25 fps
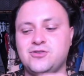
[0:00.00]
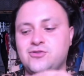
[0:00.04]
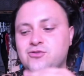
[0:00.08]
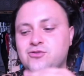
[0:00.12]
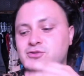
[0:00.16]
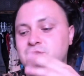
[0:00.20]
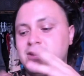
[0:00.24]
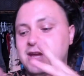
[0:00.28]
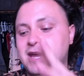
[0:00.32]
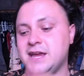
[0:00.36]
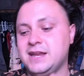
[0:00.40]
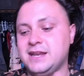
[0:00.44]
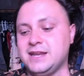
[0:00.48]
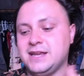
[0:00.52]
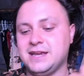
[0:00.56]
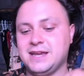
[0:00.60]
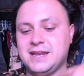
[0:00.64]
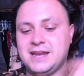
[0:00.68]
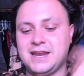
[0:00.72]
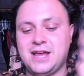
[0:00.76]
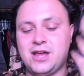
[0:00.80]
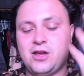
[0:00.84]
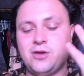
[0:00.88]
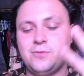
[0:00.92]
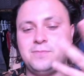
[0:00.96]
creating
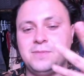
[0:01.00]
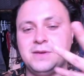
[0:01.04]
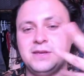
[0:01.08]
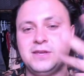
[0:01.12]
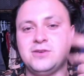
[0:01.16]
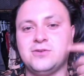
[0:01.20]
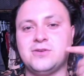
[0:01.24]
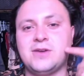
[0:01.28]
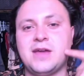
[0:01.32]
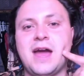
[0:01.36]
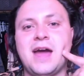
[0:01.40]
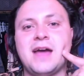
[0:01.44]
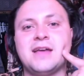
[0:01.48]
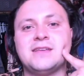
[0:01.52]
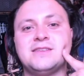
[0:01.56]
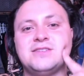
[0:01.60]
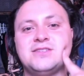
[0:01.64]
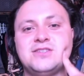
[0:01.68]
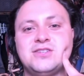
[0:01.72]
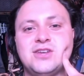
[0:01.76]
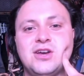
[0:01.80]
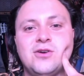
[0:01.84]
and helping you cast.